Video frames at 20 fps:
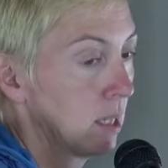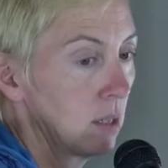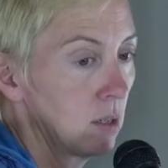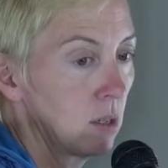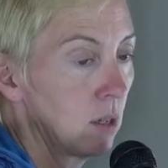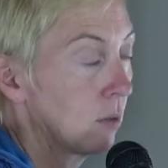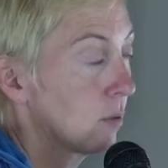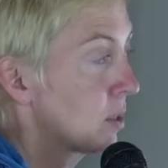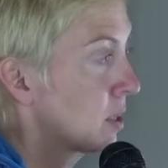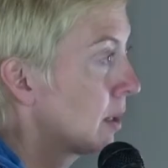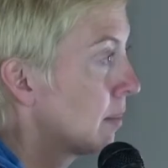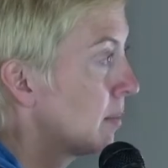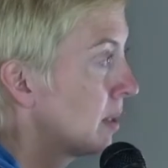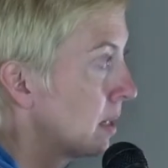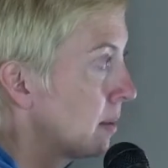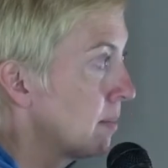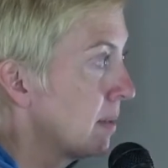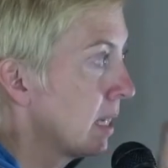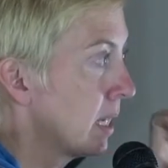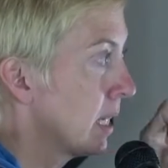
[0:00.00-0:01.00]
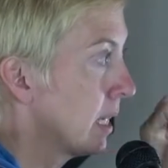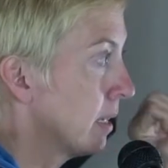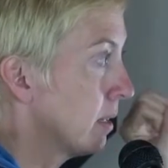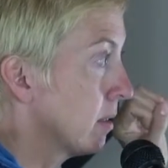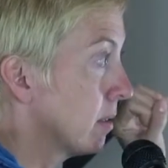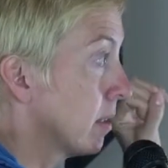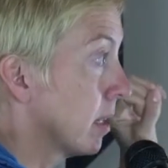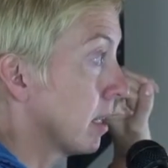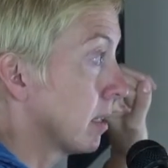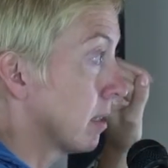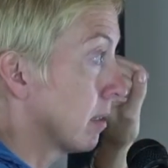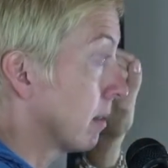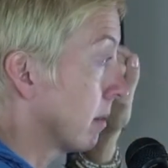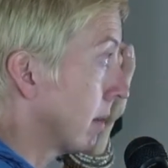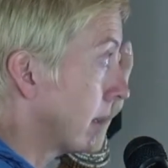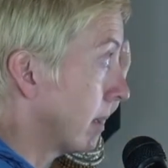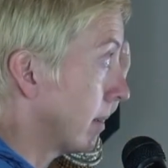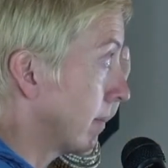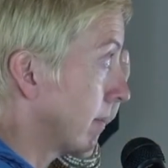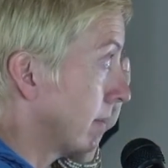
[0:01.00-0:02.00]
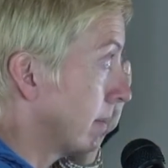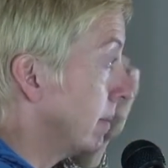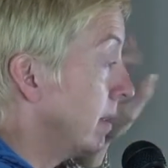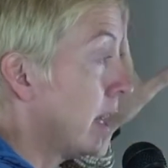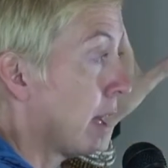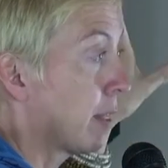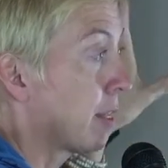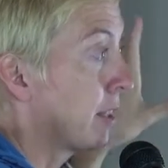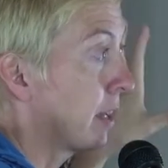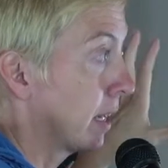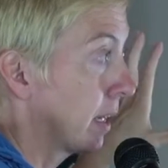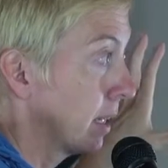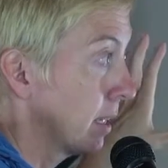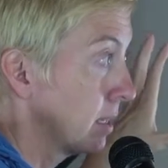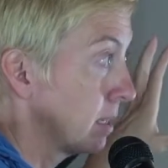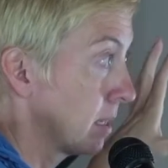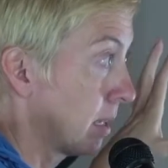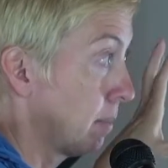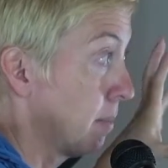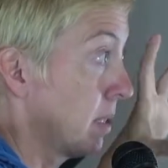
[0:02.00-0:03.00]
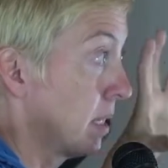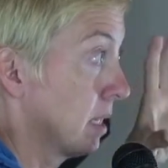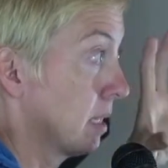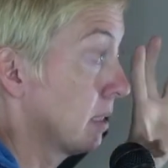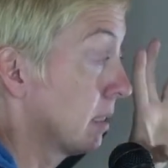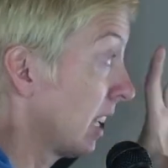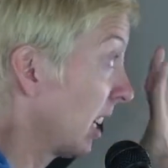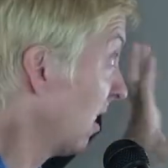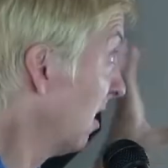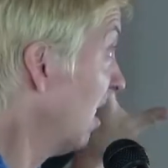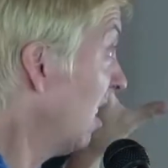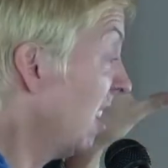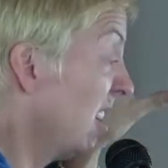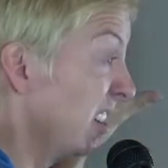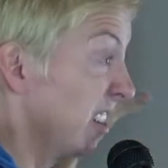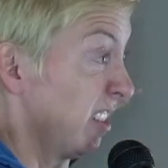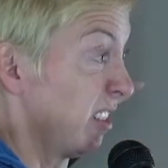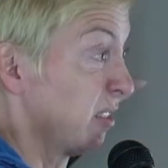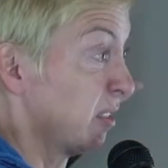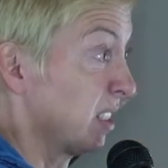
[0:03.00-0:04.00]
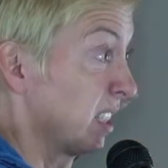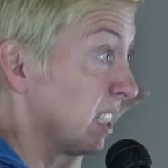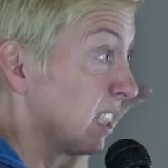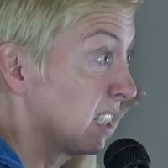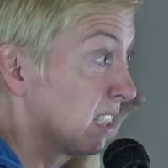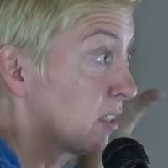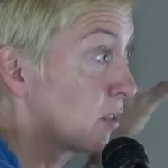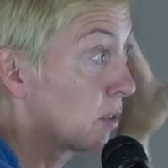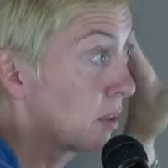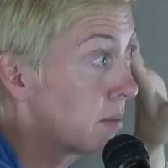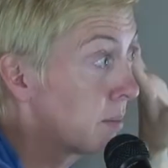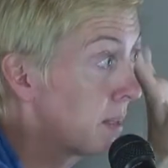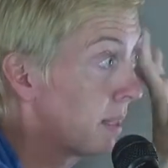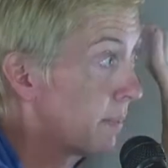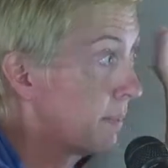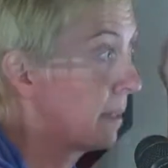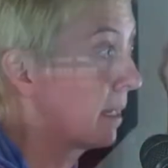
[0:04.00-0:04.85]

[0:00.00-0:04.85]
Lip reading: So somebody may hear nothing, and somebody is like, oh, they're really screaming at